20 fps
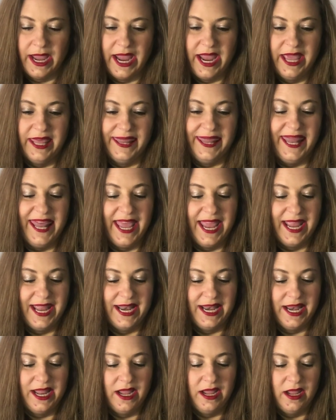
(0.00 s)
And
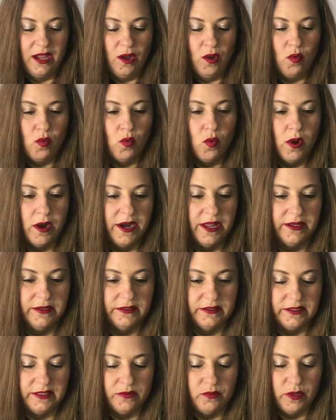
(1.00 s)
then what
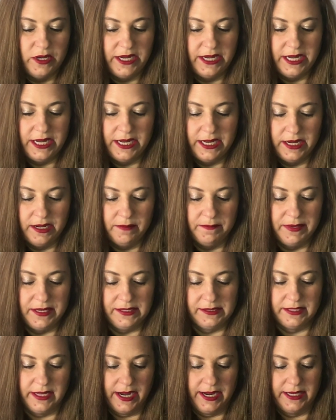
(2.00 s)
else did we need
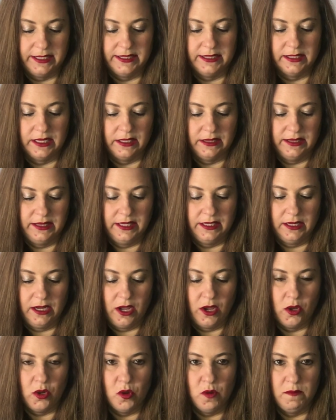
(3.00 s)
besides the
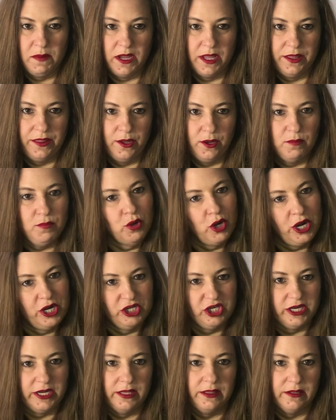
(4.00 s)
comb, the
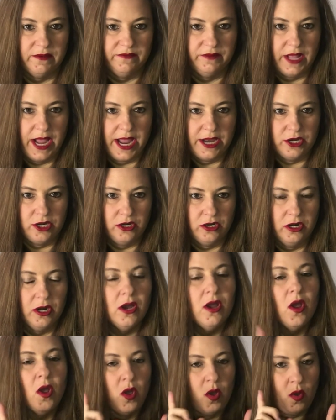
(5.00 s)
brush, and the flattener?
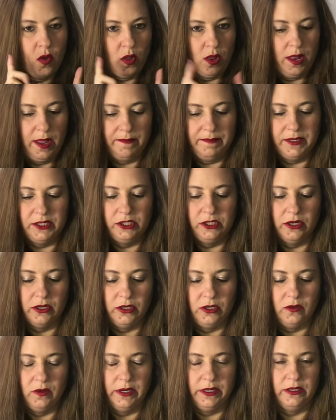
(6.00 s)
Let me show
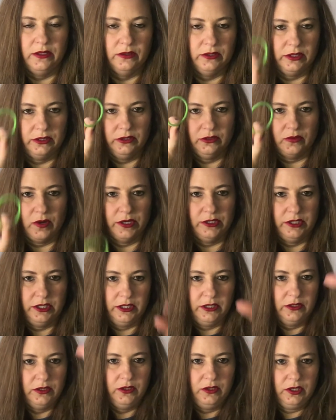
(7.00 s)
you. I used a scrunchie
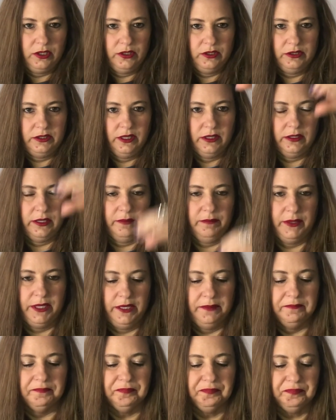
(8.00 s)
and you can use a clippy.